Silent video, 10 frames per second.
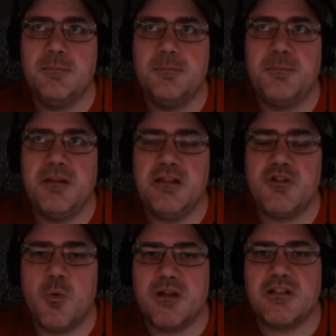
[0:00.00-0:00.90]
Police
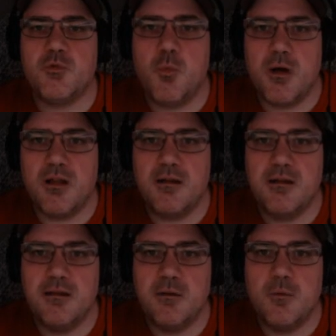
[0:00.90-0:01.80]
Quest
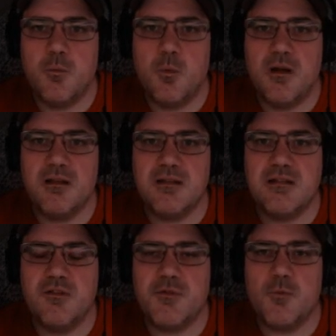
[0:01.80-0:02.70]
One
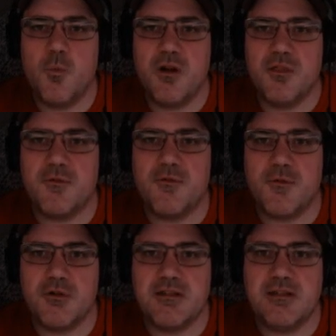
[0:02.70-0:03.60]
was the one of the
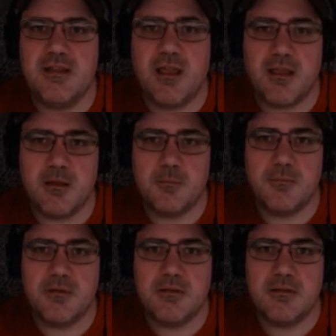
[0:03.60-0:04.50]
first
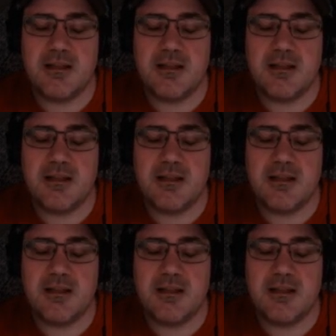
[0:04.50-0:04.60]
games